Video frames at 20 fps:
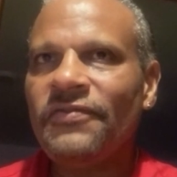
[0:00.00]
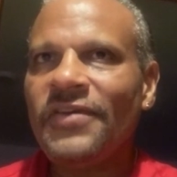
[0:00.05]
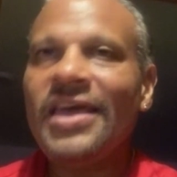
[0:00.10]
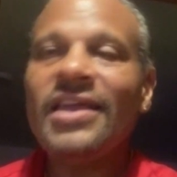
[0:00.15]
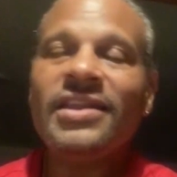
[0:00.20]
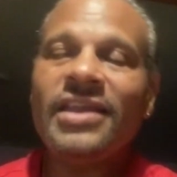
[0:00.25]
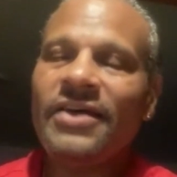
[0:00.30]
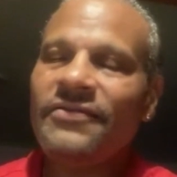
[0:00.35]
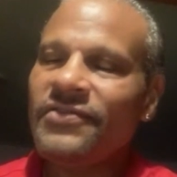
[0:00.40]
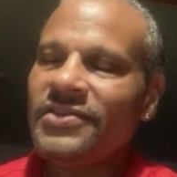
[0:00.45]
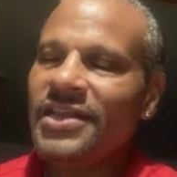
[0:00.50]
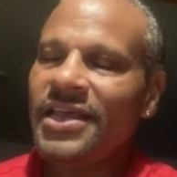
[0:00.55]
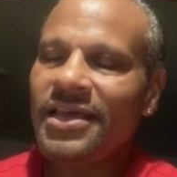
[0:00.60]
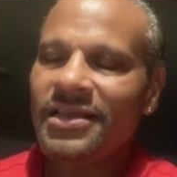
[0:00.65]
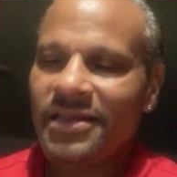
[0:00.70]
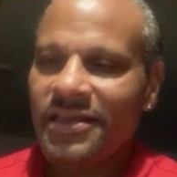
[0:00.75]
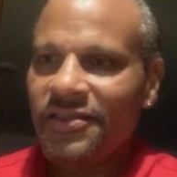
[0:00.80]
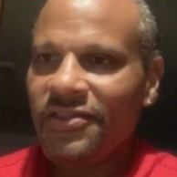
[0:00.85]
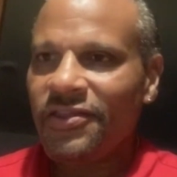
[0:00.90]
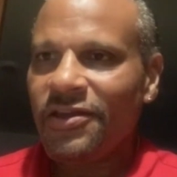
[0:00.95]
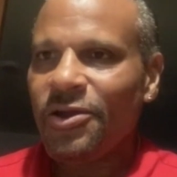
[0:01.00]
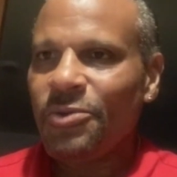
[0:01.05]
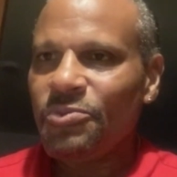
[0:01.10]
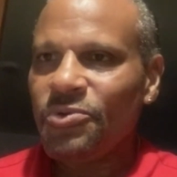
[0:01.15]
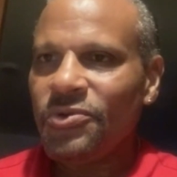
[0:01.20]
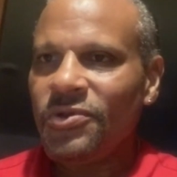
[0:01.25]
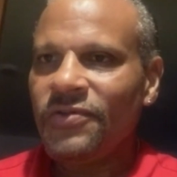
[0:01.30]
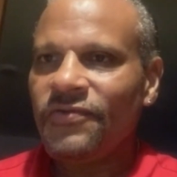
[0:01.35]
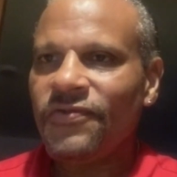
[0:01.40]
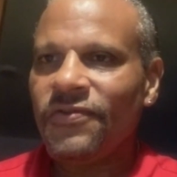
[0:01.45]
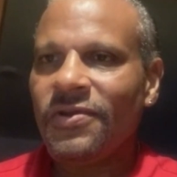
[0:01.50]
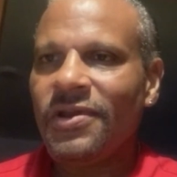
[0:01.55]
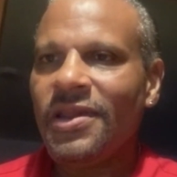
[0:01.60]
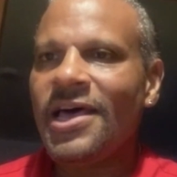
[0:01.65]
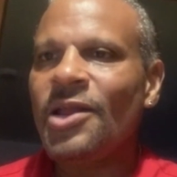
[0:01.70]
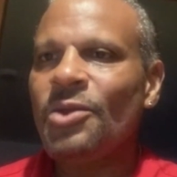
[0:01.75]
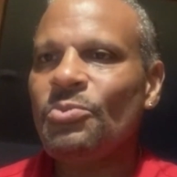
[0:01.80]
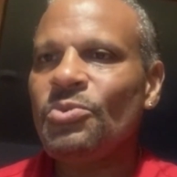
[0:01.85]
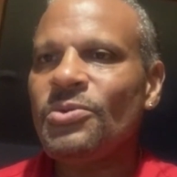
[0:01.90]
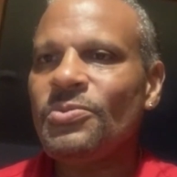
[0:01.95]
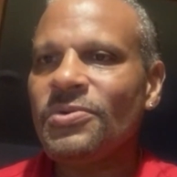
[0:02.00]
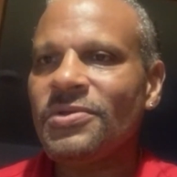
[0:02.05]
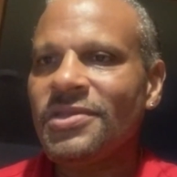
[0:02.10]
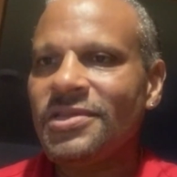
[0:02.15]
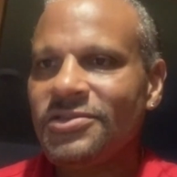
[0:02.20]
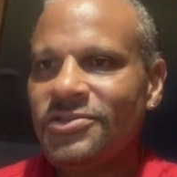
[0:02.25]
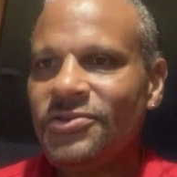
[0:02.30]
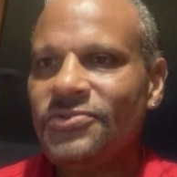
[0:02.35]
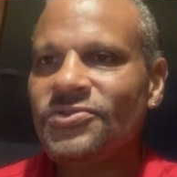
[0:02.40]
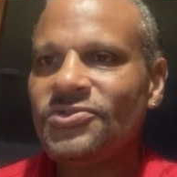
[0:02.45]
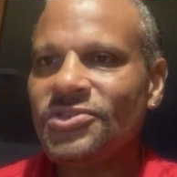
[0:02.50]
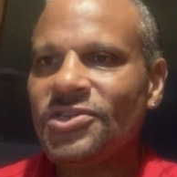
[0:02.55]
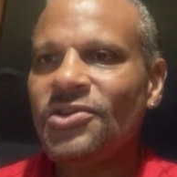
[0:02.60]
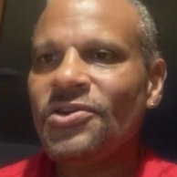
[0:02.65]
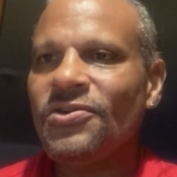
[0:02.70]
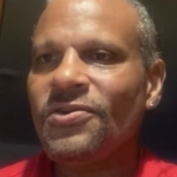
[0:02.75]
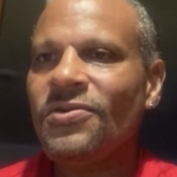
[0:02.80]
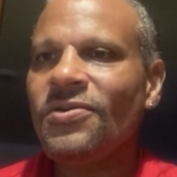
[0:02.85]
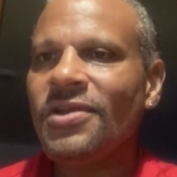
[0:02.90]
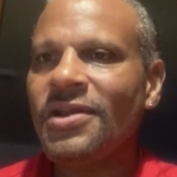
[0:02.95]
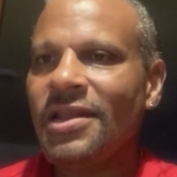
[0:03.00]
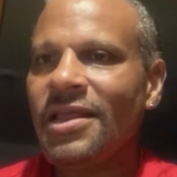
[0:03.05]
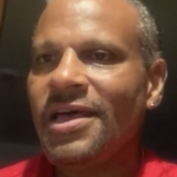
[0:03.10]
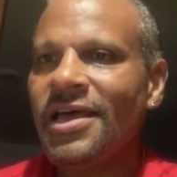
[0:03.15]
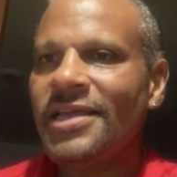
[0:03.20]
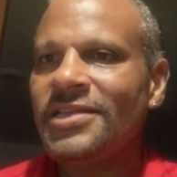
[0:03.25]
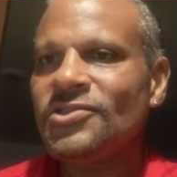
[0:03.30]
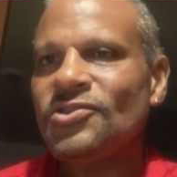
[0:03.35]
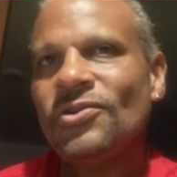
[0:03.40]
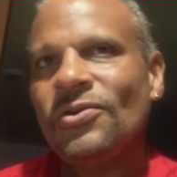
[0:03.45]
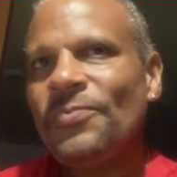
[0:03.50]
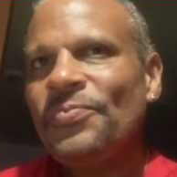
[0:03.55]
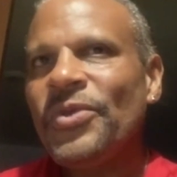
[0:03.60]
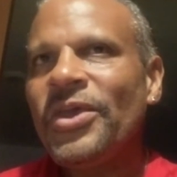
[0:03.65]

and evidently therapeutic for a lot of people that do see her online. So